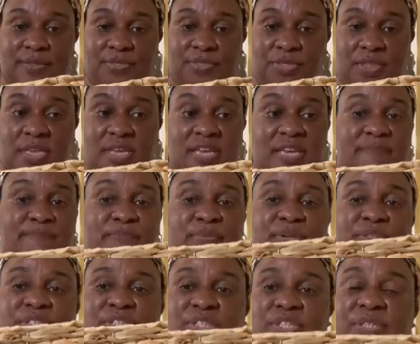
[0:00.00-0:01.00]
theme,
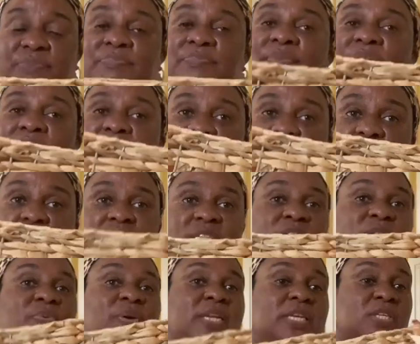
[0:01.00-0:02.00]
but you'll
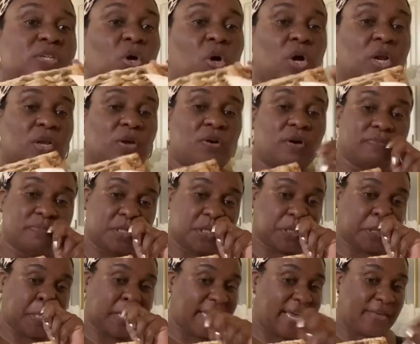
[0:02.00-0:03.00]
see when it all comes
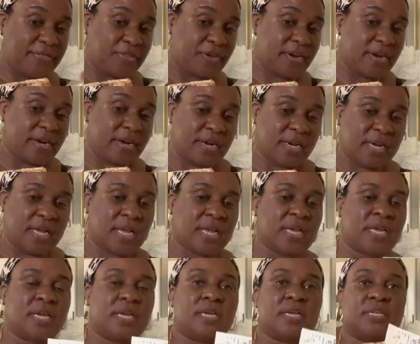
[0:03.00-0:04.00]
together.
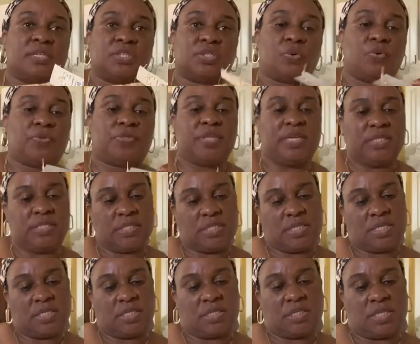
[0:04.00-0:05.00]
So this
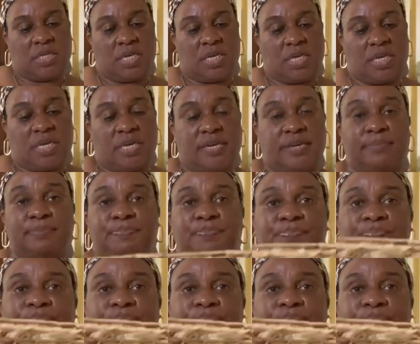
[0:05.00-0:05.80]
is a